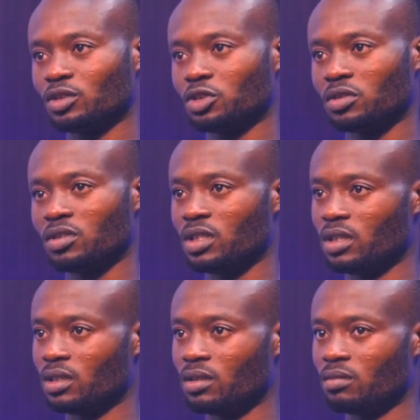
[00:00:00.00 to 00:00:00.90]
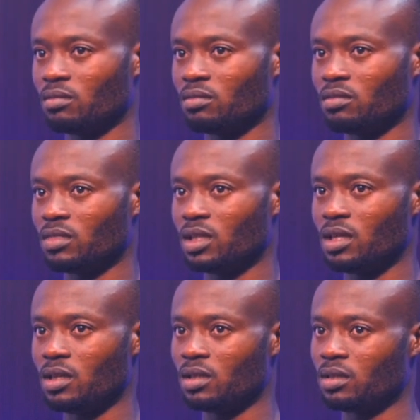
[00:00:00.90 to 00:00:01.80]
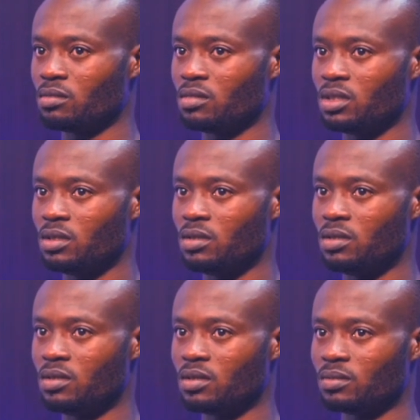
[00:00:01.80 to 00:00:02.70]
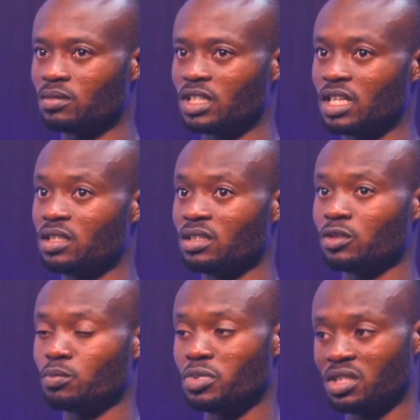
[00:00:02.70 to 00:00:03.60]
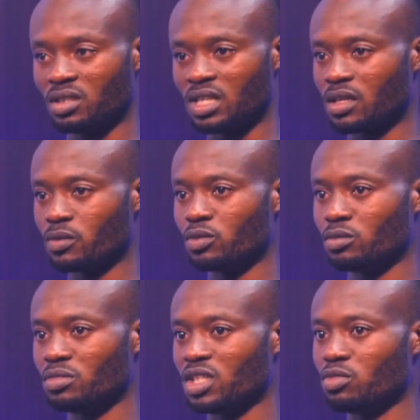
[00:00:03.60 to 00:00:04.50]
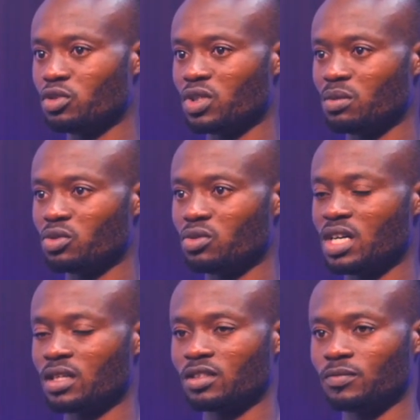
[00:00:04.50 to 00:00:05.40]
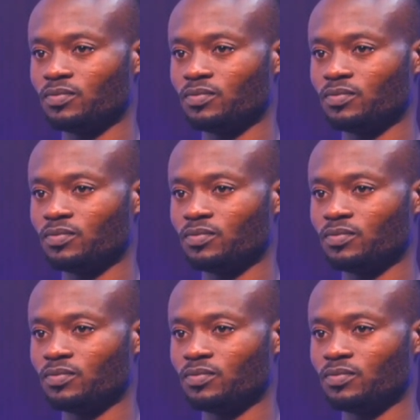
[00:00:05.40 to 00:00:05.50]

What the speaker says: So he said he's busy, that he won't be able to help me do that.